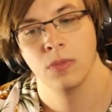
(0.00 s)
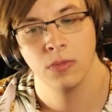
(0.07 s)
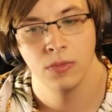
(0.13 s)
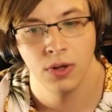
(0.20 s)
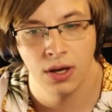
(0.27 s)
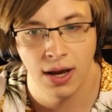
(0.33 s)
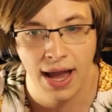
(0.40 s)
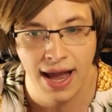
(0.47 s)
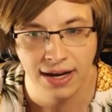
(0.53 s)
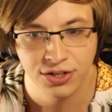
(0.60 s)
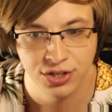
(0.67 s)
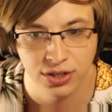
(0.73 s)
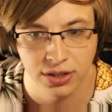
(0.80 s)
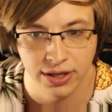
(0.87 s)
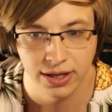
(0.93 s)
Uh,
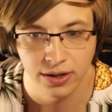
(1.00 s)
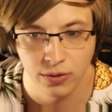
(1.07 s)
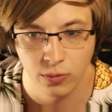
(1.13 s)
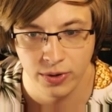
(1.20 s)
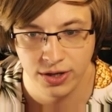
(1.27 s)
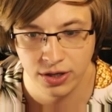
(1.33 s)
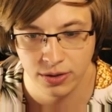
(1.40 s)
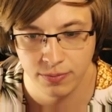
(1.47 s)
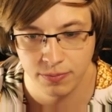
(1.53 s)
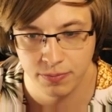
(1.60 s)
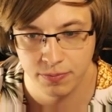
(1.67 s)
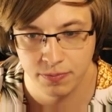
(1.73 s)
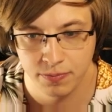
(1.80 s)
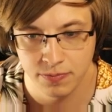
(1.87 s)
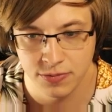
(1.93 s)
actually, we could
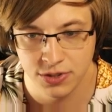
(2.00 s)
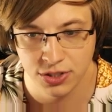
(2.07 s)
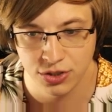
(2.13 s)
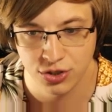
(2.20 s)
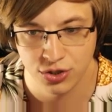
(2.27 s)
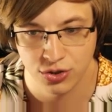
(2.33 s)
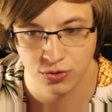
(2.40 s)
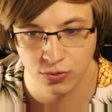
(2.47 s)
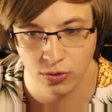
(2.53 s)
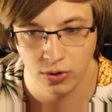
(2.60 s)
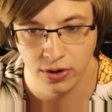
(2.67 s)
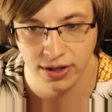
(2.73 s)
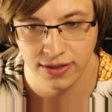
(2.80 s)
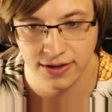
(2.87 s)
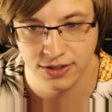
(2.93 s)

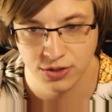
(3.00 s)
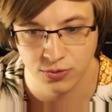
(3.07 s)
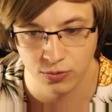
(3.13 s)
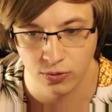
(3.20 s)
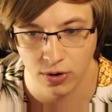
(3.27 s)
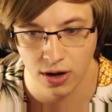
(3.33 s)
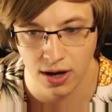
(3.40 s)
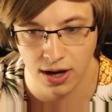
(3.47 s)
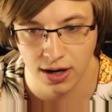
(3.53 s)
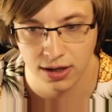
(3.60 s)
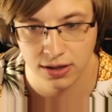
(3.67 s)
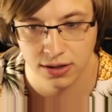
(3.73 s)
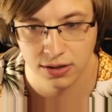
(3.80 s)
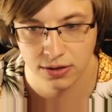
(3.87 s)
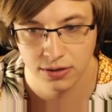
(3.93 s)
destroy this rock.
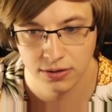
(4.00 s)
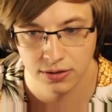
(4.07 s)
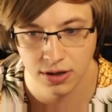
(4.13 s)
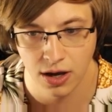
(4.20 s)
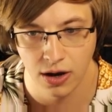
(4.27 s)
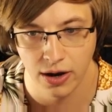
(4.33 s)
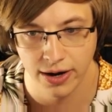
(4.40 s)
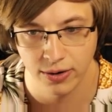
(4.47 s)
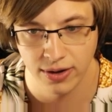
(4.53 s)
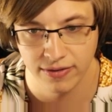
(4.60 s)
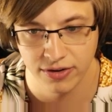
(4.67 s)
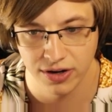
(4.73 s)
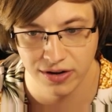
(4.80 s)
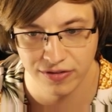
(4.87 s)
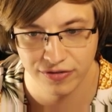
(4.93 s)
Oh, I don't have
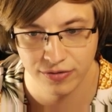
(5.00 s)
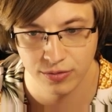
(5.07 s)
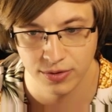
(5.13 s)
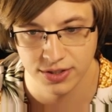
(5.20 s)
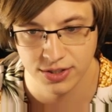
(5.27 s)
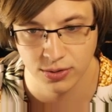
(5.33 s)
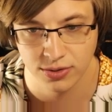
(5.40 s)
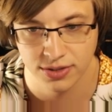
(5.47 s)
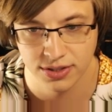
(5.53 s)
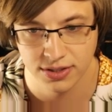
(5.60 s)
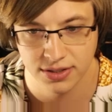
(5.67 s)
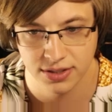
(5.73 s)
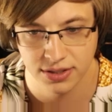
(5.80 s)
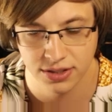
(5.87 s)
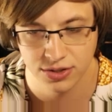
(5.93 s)
enough resources
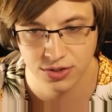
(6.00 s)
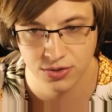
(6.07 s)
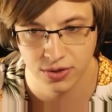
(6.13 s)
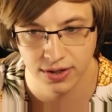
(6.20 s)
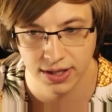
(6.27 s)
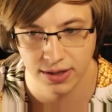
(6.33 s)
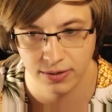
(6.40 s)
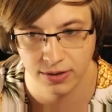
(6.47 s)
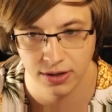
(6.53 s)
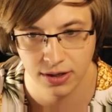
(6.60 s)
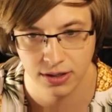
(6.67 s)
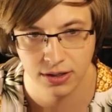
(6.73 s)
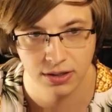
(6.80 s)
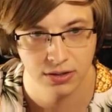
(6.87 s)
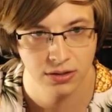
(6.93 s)
to destroy that
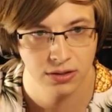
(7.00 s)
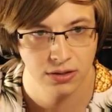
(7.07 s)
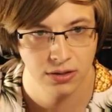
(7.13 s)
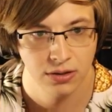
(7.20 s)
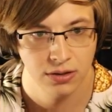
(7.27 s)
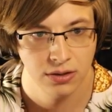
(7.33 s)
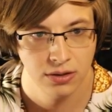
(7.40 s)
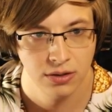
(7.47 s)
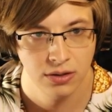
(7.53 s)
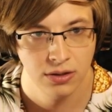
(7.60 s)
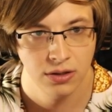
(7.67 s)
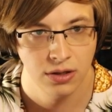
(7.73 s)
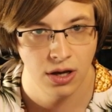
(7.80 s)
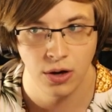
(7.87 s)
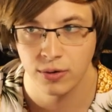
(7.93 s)
rock.
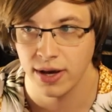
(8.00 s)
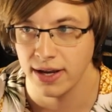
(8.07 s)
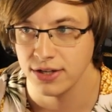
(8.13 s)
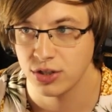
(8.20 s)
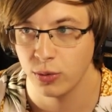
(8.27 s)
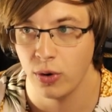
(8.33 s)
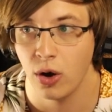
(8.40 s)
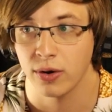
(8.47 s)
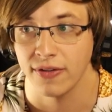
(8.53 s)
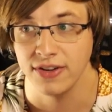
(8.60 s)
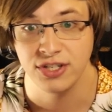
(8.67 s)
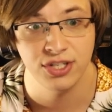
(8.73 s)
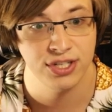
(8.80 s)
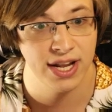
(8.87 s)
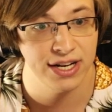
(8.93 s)
Okay, so, okay,
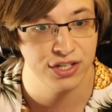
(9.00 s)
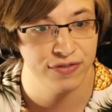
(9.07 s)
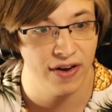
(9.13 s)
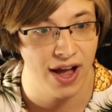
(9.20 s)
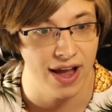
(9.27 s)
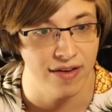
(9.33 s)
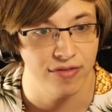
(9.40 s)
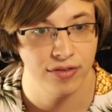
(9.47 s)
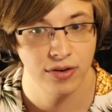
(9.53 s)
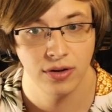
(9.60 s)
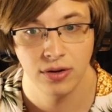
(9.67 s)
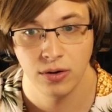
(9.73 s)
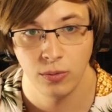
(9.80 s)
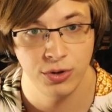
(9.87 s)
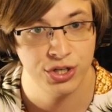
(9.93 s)
this is stage five.
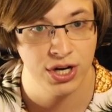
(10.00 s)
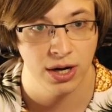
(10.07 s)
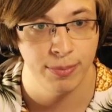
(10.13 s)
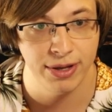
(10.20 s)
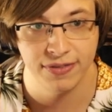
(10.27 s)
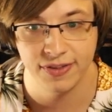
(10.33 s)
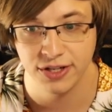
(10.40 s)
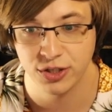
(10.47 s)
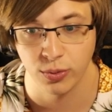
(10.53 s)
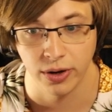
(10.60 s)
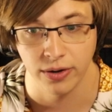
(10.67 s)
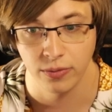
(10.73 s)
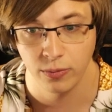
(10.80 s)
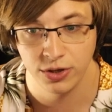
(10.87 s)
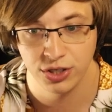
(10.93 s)
We just gotta beat this
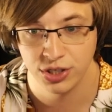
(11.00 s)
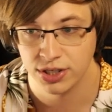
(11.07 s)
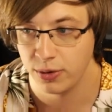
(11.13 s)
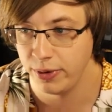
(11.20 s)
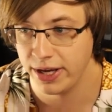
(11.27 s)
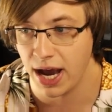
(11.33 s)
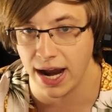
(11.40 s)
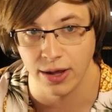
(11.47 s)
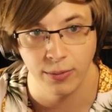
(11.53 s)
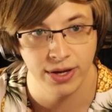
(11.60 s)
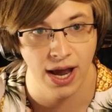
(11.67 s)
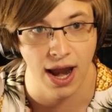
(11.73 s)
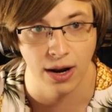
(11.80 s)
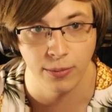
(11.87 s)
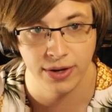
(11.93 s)
one. We just, we got it, we
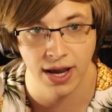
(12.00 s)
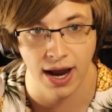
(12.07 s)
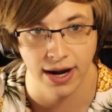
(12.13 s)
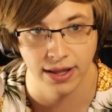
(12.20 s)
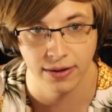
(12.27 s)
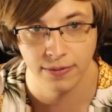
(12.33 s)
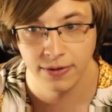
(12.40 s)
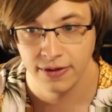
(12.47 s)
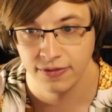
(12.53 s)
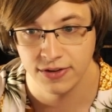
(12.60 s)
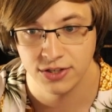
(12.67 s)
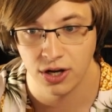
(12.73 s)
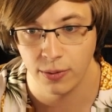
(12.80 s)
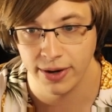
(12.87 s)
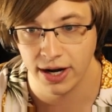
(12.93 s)
got it, we got it. This
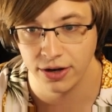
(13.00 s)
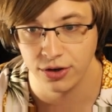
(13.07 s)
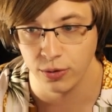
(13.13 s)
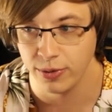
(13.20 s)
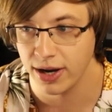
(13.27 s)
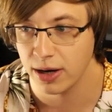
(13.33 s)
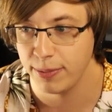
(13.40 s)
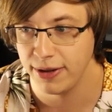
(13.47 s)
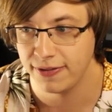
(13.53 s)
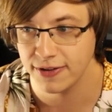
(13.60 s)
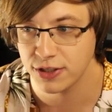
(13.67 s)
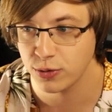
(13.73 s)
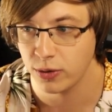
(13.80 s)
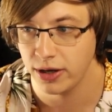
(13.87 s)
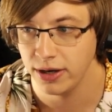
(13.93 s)
is all we gotta do. We gotta beat
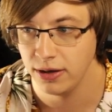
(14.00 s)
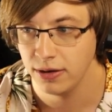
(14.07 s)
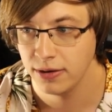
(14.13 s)
this one.